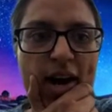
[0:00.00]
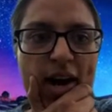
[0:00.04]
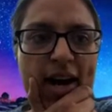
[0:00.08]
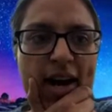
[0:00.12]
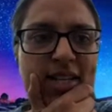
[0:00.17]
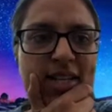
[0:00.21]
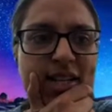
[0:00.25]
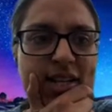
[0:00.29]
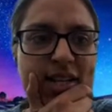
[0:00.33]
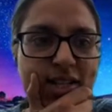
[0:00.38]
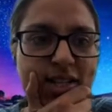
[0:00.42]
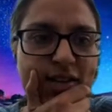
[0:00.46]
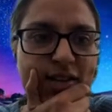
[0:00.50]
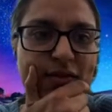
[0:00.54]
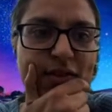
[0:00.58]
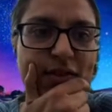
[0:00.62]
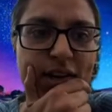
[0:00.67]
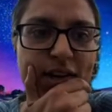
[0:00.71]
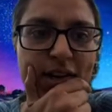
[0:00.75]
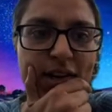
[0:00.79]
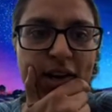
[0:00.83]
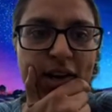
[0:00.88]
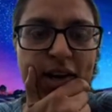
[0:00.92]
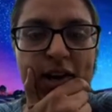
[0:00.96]

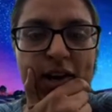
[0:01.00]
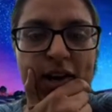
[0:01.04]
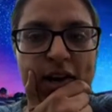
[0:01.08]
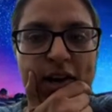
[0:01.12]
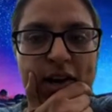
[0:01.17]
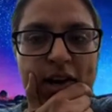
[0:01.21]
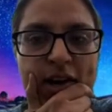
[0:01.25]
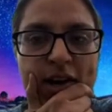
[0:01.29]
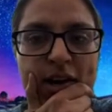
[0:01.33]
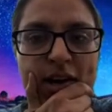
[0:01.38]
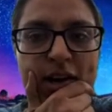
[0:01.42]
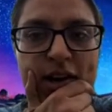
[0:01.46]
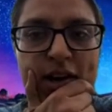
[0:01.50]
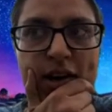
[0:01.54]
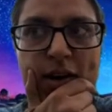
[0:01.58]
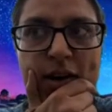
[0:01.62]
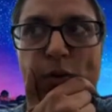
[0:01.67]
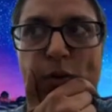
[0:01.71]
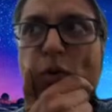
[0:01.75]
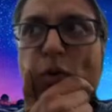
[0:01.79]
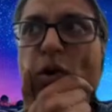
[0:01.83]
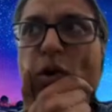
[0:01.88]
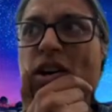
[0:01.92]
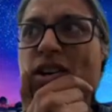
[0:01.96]
identify
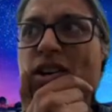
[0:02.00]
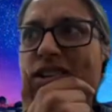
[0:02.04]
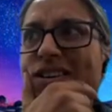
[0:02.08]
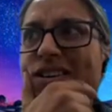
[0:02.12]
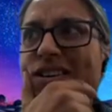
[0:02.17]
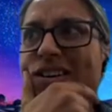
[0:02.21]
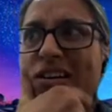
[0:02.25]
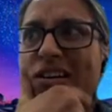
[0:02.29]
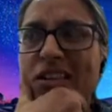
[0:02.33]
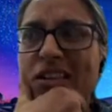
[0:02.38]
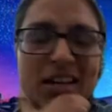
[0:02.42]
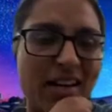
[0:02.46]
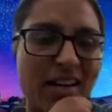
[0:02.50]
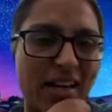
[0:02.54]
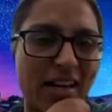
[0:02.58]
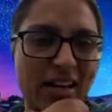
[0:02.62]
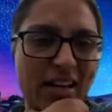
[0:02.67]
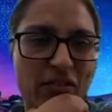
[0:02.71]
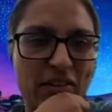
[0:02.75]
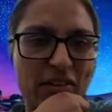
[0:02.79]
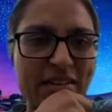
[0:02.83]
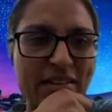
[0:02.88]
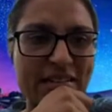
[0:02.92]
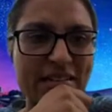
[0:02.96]
what Earth
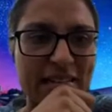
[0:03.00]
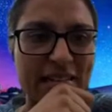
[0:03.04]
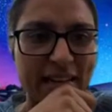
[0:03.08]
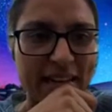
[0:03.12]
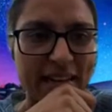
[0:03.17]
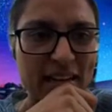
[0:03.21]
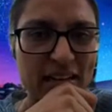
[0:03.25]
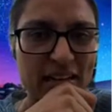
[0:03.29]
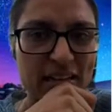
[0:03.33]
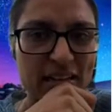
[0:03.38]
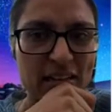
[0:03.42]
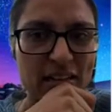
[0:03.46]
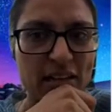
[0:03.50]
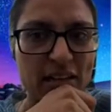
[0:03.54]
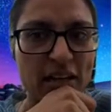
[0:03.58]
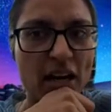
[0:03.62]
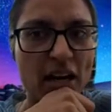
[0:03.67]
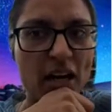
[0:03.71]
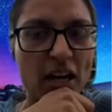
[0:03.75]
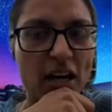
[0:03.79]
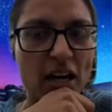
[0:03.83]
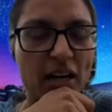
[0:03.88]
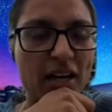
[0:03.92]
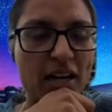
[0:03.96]
life is like,
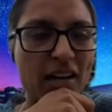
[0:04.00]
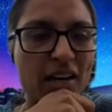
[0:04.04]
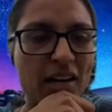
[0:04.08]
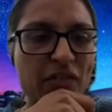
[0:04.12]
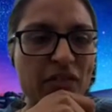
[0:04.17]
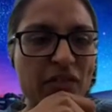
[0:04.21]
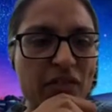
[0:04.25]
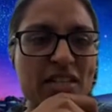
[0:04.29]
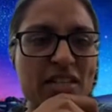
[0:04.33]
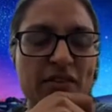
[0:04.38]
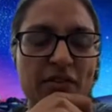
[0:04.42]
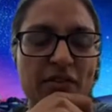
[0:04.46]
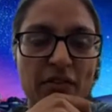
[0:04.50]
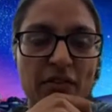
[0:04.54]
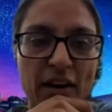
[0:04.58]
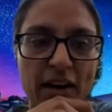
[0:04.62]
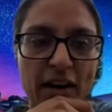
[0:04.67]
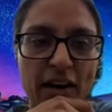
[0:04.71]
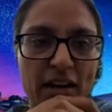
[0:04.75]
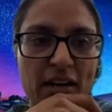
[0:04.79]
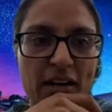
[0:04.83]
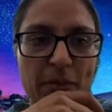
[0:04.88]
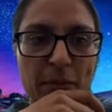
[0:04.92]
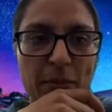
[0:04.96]
can be
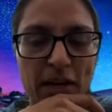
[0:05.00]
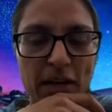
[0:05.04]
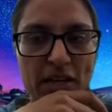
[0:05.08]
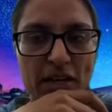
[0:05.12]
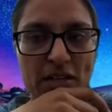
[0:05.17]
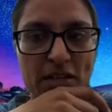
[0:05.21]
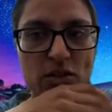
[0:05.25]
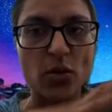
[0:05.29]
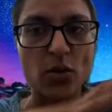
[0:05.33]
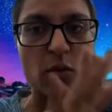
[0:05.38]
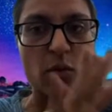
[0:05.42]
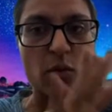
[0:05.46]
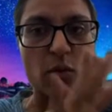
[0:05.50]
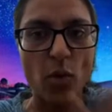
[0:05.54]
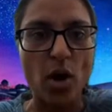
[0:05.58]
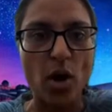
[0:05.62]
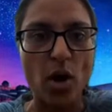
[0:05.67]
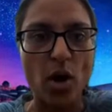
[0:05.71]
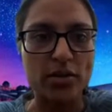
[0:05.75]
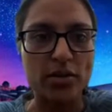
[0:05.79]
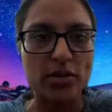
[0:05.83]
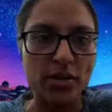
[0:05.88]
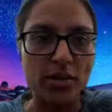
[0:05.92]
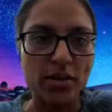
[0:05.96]
defined based on
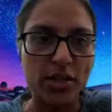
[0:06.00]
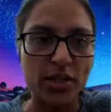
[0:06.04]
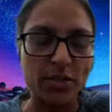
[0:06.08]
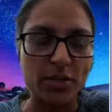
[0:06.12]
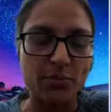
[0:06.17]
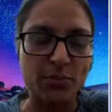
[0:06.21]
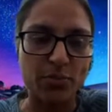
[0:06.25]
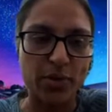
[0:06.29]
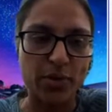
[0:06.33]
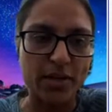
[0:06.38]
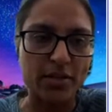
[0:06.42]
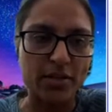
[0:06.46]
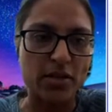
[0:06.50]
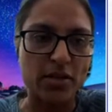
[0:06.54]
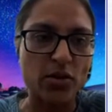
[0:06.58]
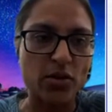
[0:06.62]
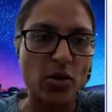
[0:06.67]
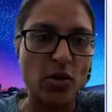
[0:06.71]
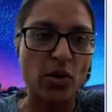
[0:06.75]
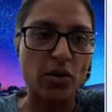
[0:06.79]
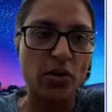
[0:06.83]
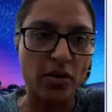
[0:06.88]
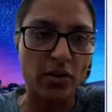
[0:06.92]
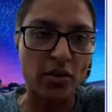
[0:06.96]
what is present
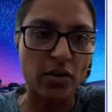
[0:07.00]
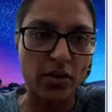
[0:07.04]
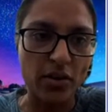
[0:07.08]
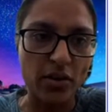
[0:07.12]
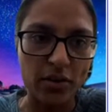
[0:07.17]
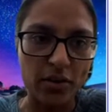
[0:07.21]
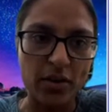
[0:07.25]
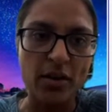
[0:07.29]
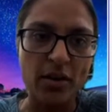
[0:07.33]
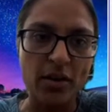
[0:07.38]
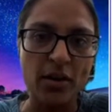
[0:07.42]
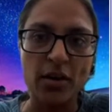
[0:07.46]
on Earth,